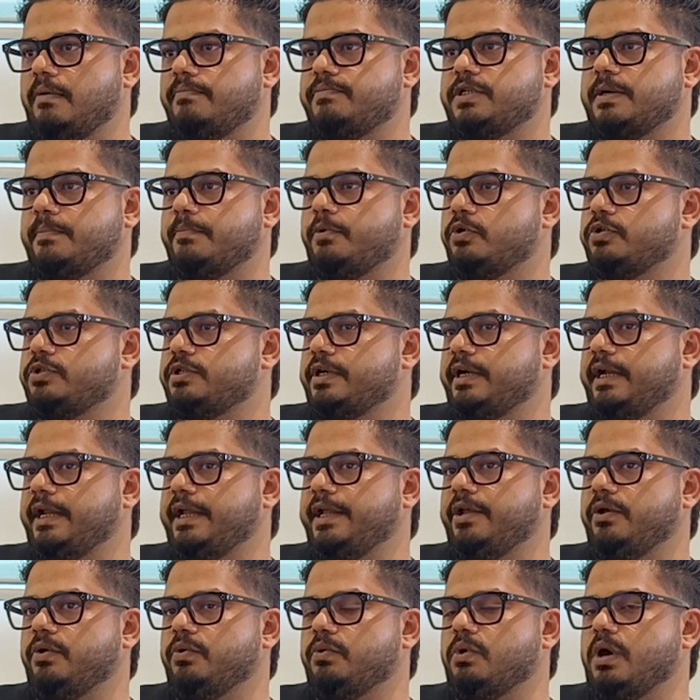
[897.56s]
Supposedly
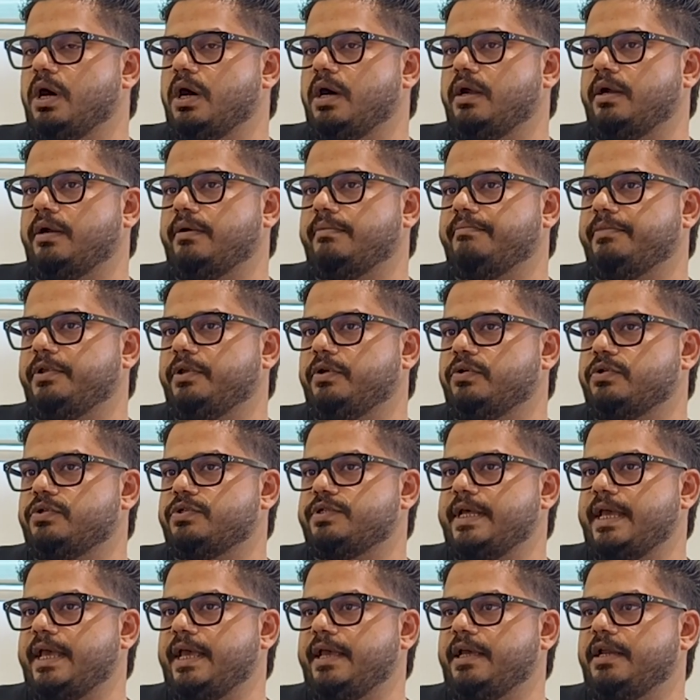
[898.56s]
you are,
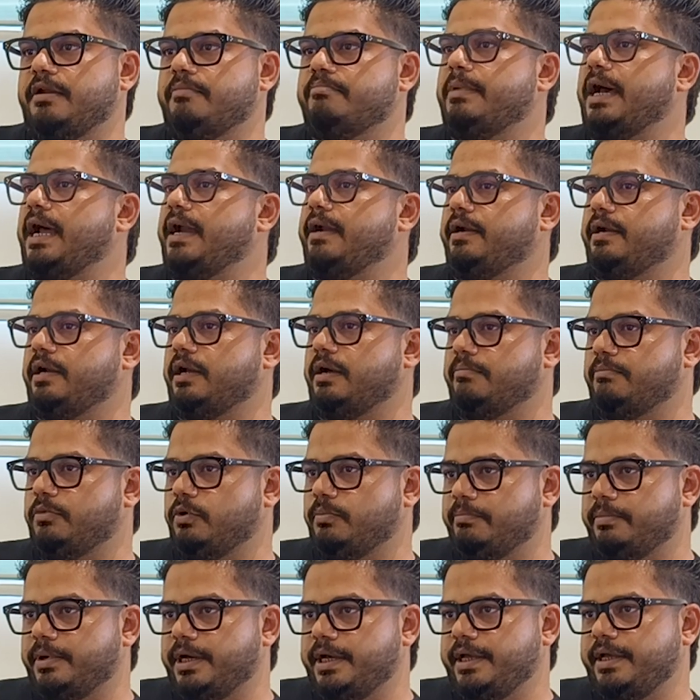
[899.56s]
staying in Bandra,
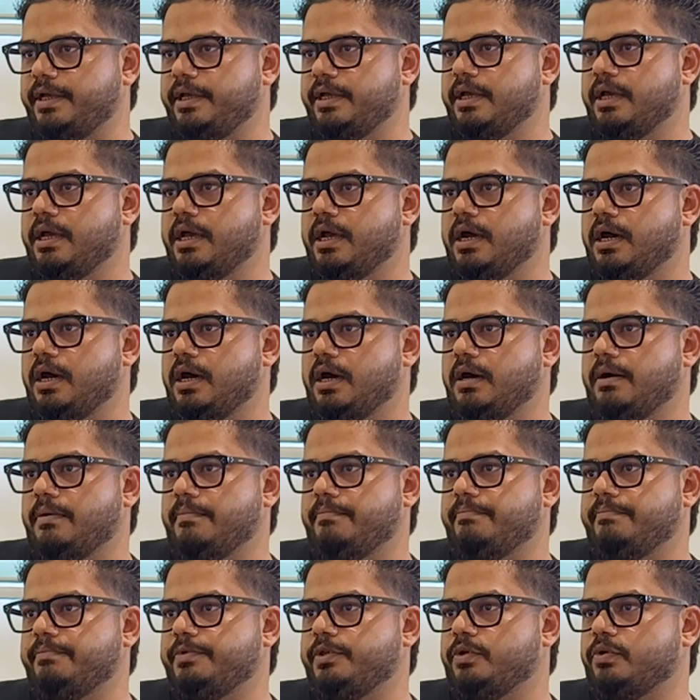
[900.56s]
Mumbai.
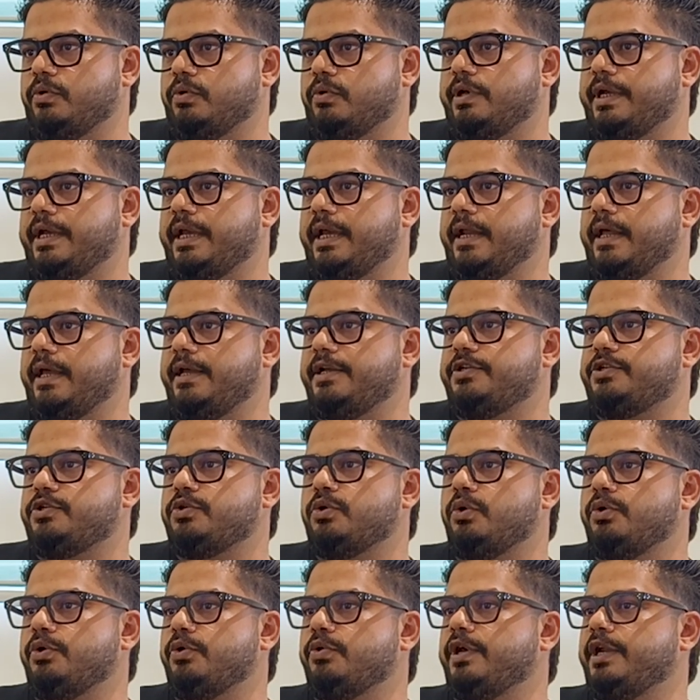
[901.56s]
Can I
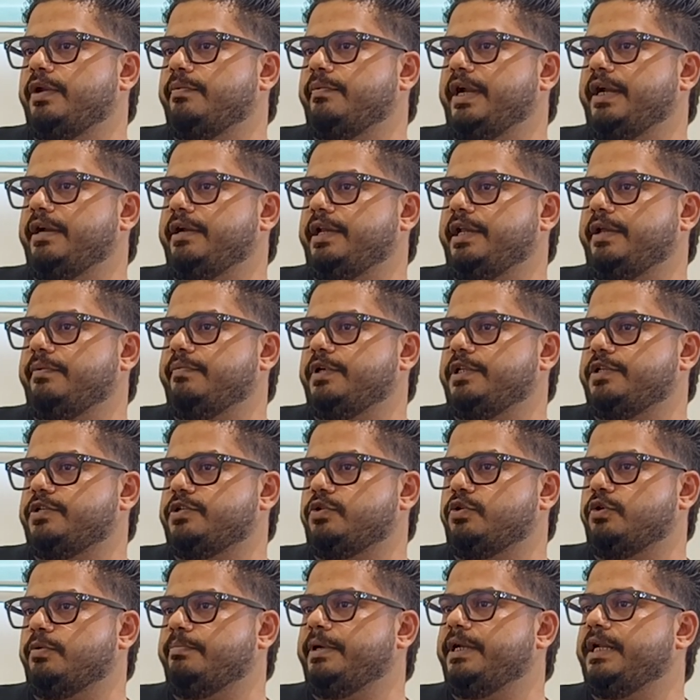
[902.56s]
show you inventory
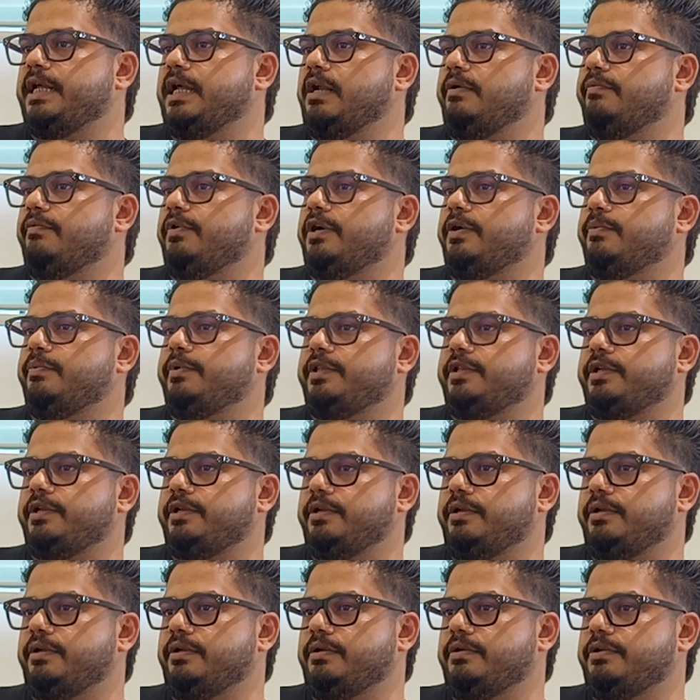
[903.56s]
which could be delivered
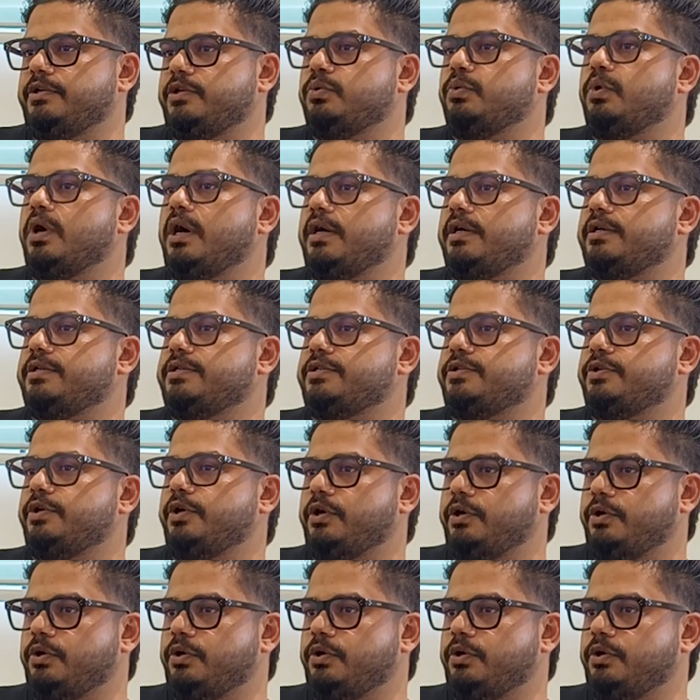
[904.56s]
within 2 hours to your